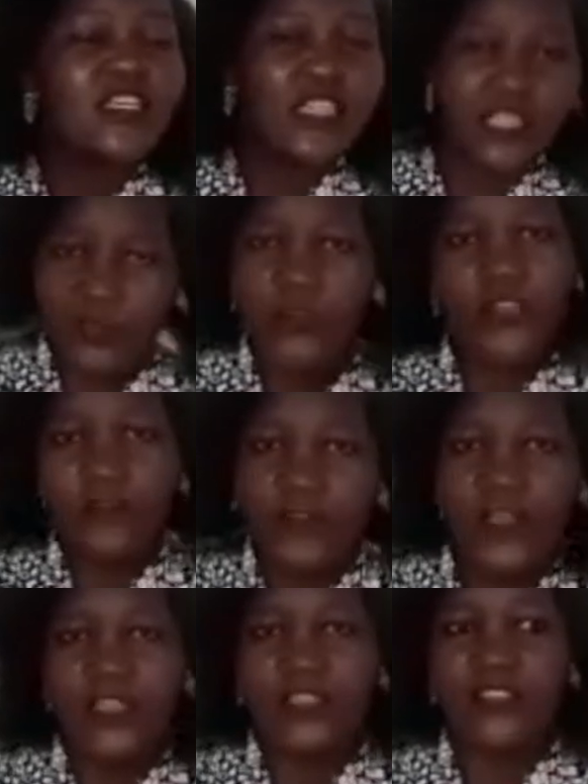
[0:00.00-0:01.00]
Like, okay,
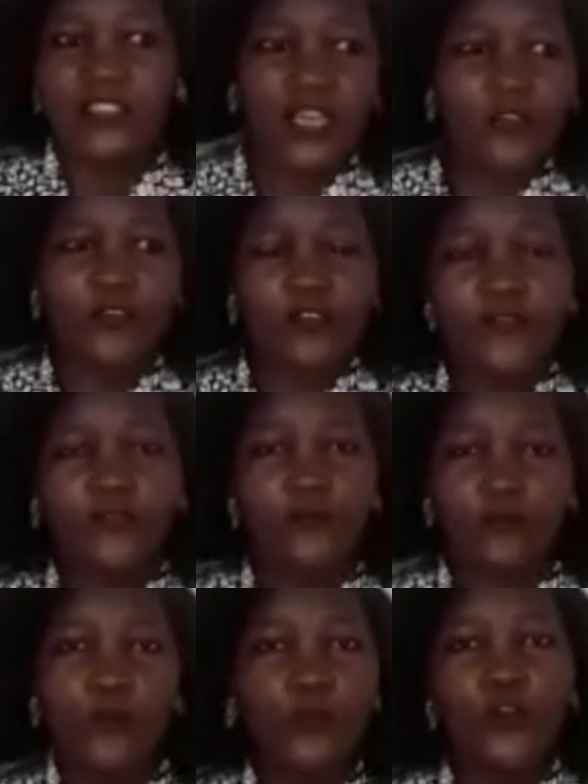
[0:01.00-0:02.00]
fine, they're not
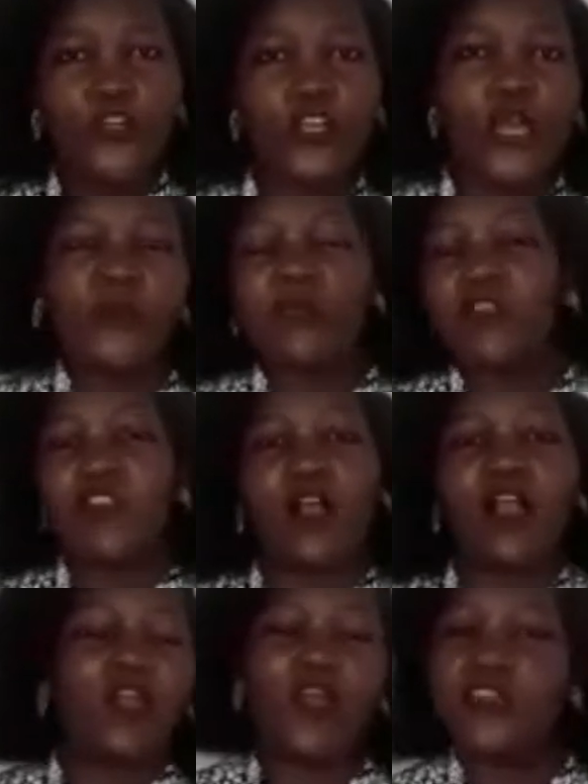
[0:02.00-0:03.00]
good, or maybe the
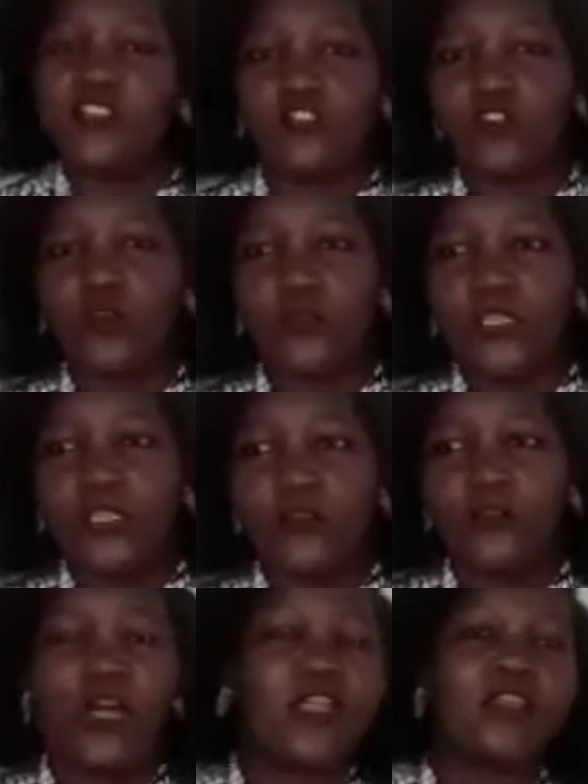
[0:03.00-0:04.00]
client is complaining and
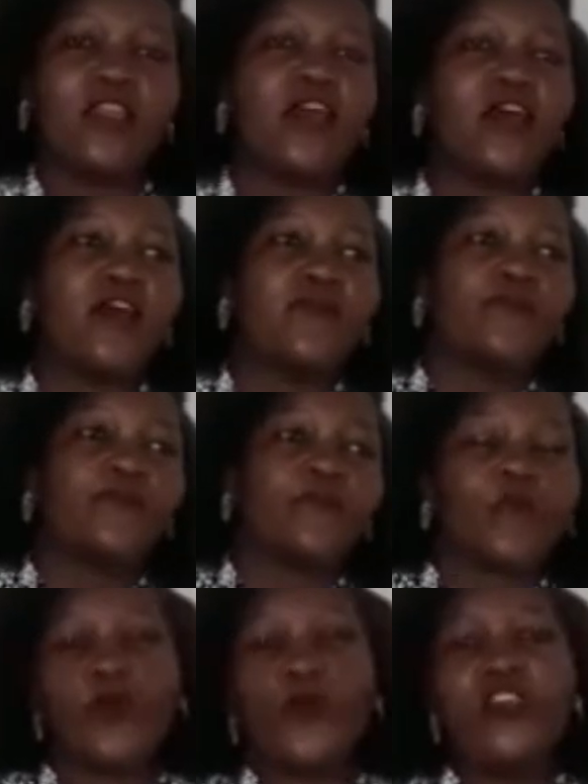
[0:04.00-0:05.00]
all, and
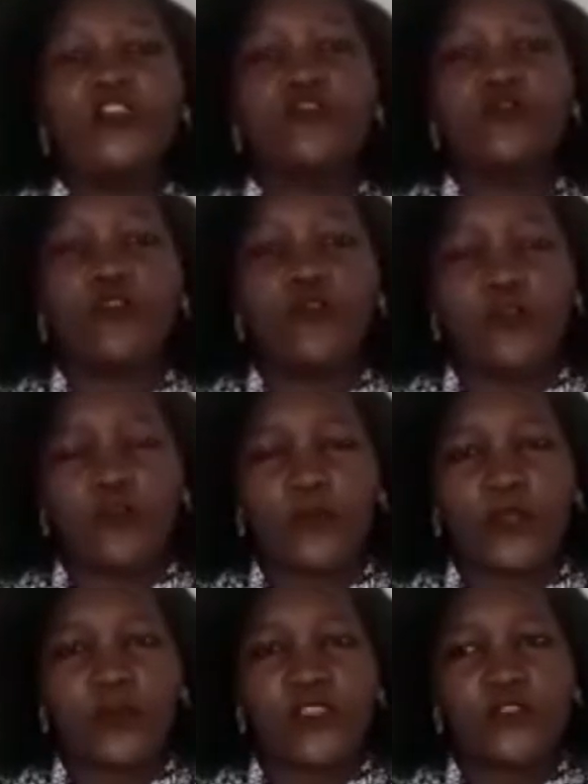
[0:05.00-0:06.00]
we need to move on from
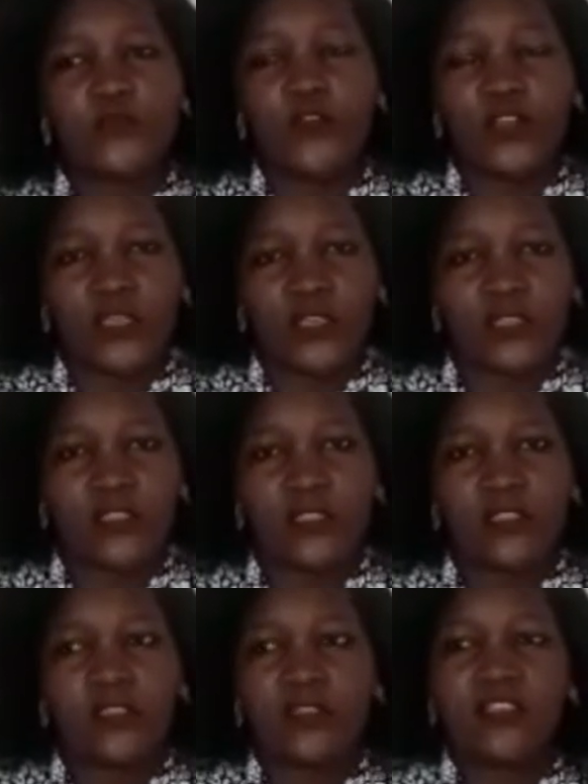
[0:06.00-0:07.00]
that place of, okay, yes,
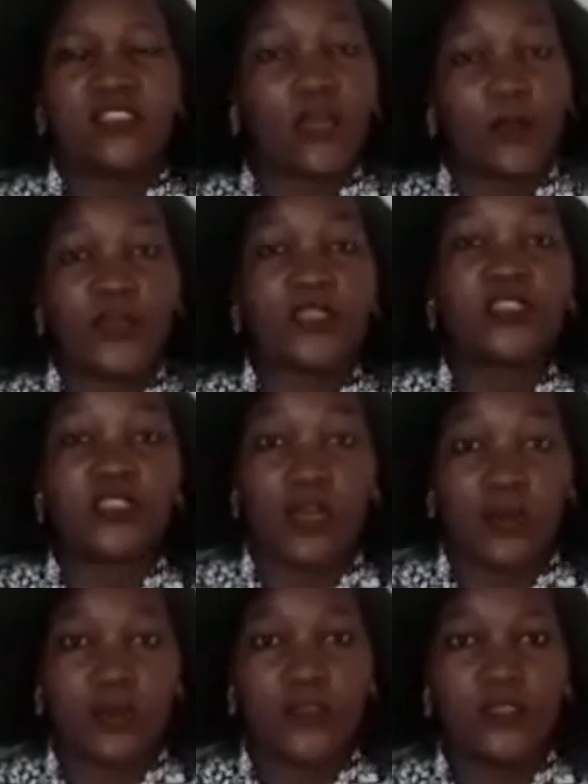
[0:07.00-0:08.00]
this happened, it
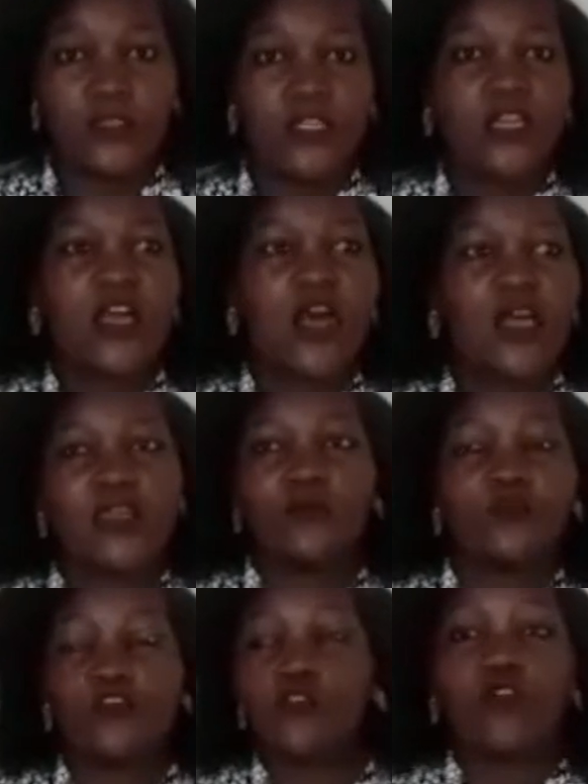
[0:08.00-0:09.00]
happened, I am
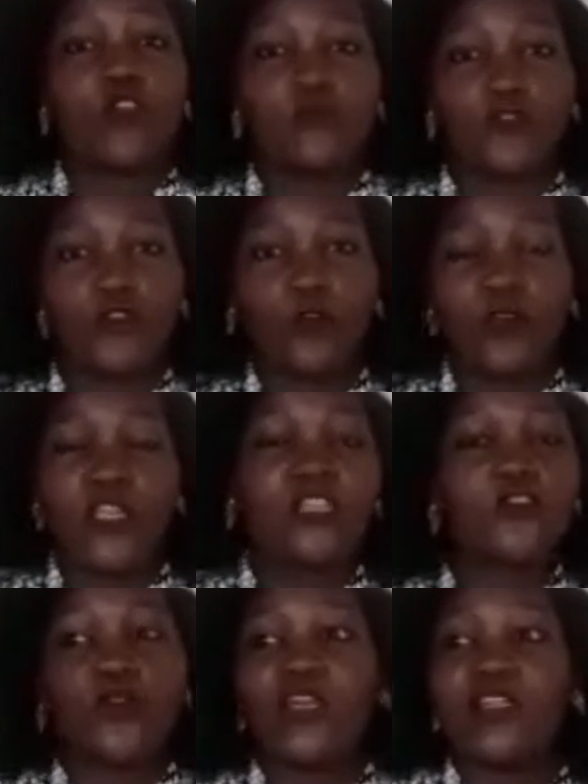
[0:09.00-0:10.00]
sorry,
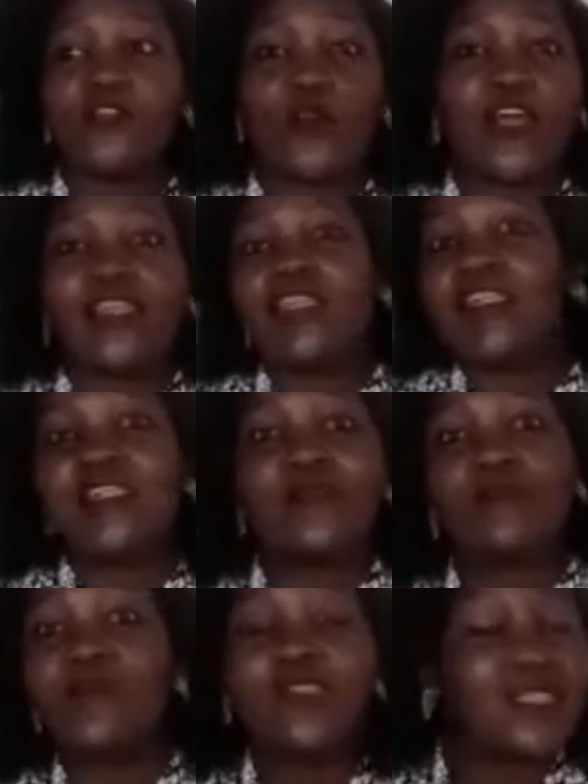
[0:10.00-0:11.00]
it's okay, and
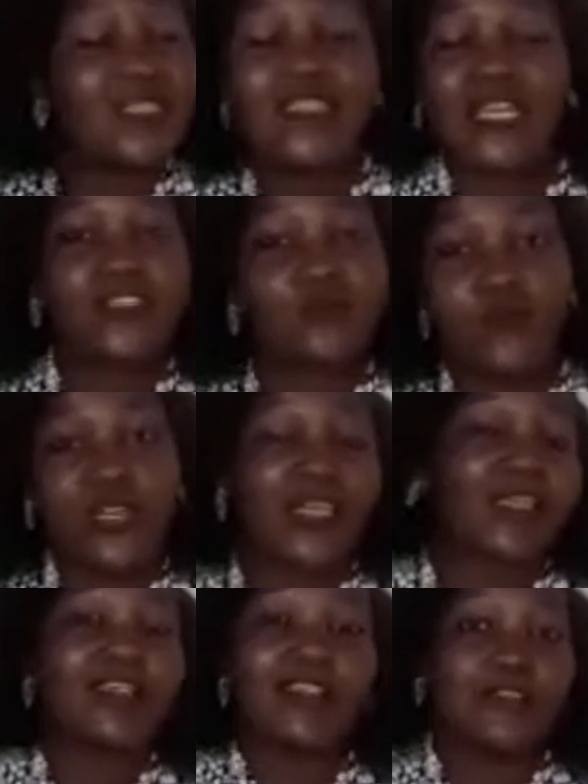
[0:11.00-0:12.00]
let that be,
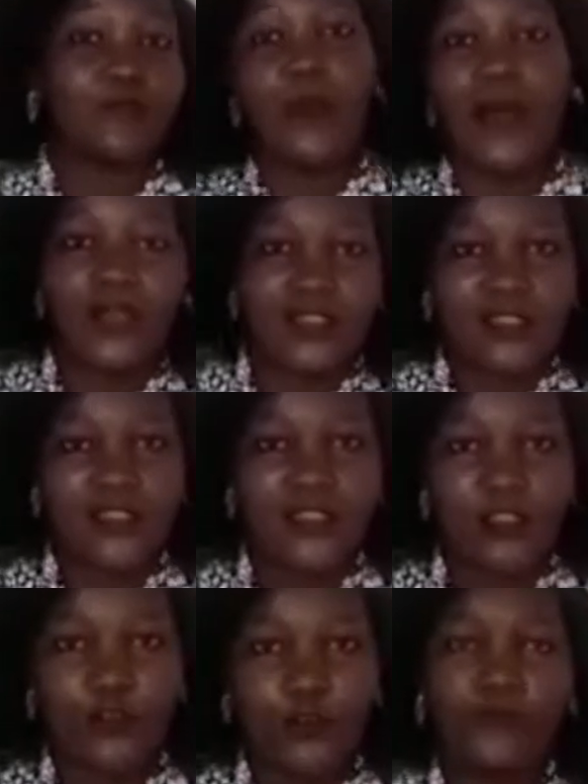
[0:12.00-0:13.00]
like, let it pass,
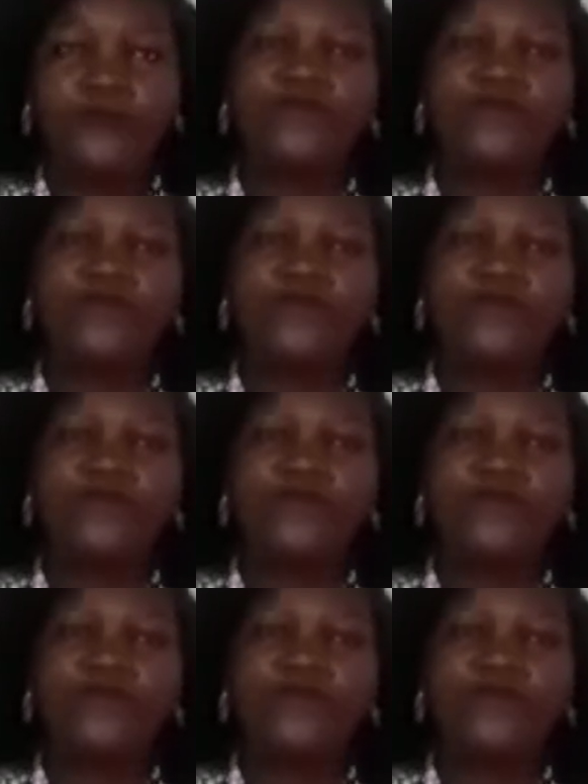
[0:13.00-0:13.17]
you know.